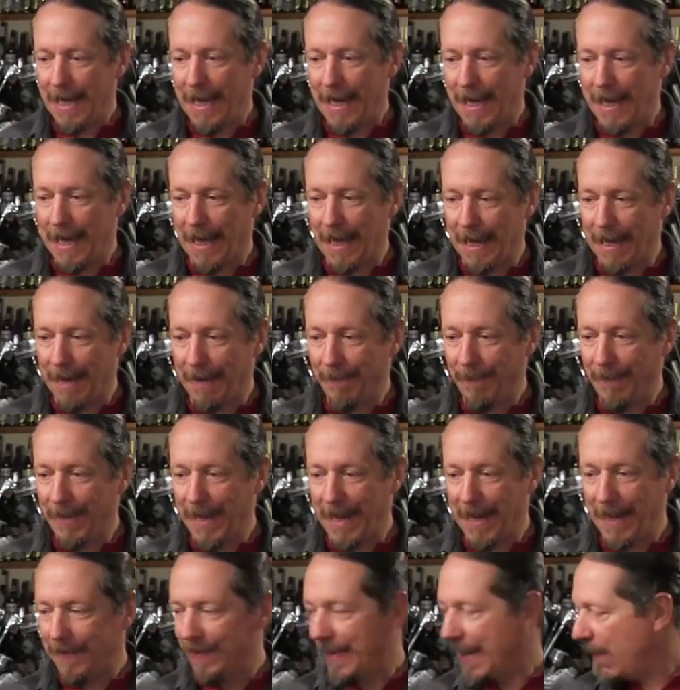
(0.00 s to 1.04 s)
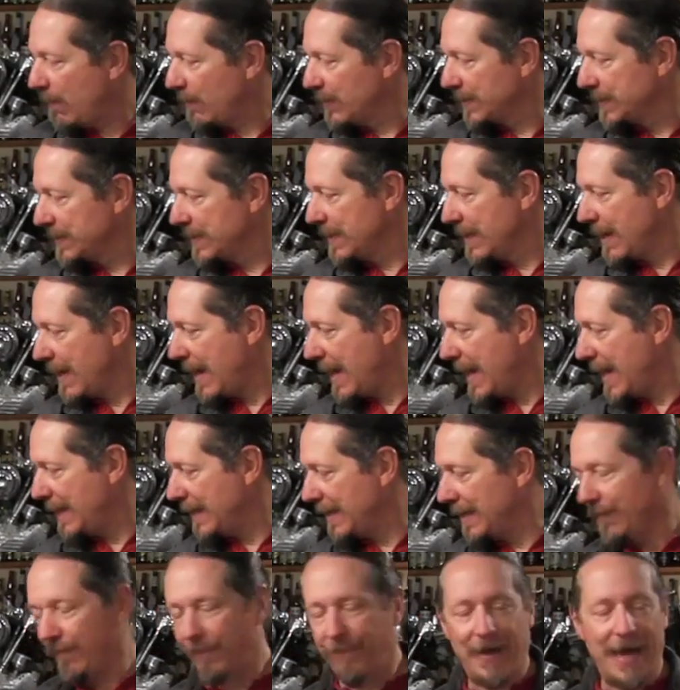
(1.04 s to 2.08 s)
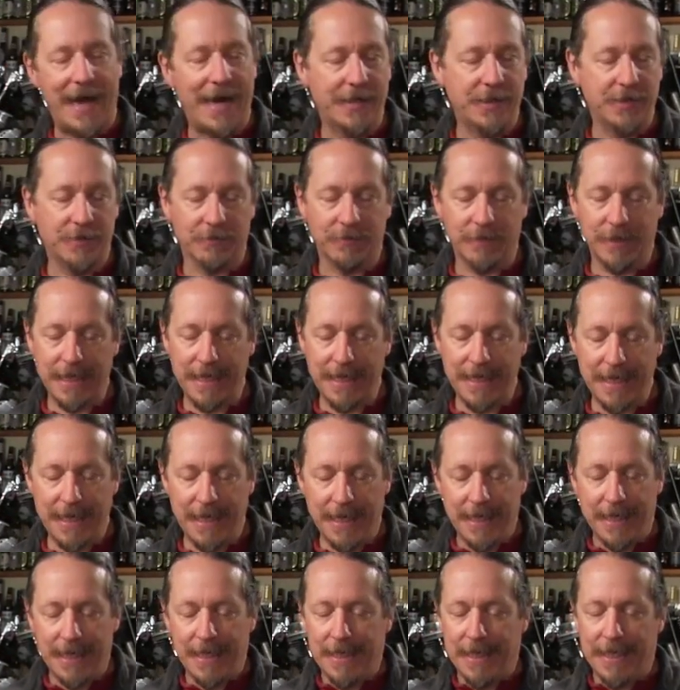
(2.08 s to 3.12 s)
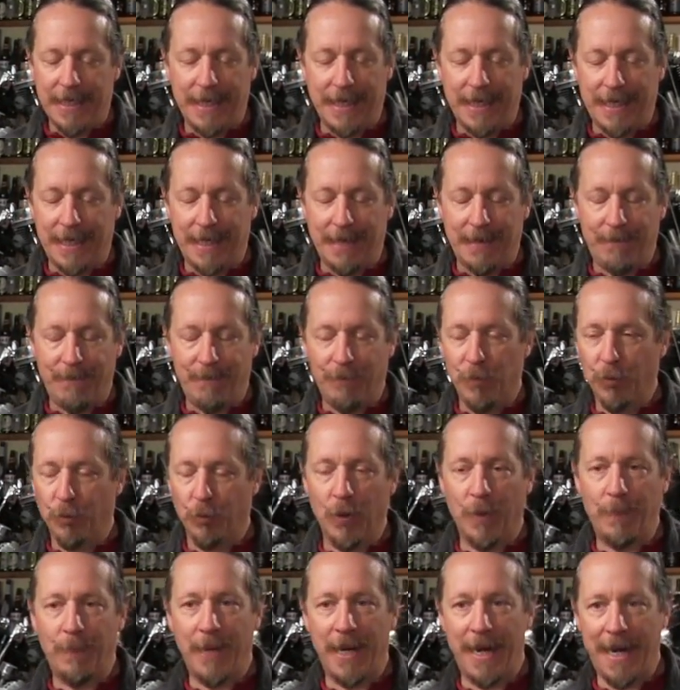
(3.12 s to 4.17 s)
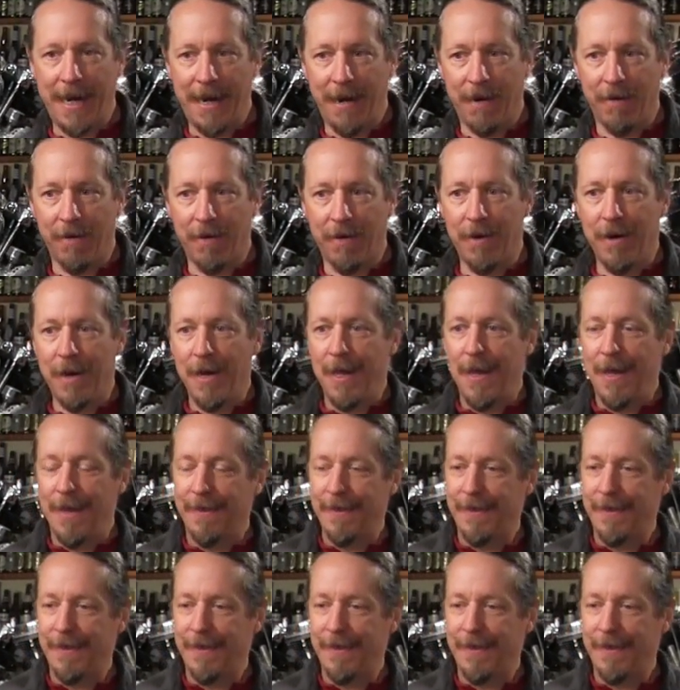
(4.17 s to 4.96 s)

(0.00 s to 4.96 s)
that was not a factory repair,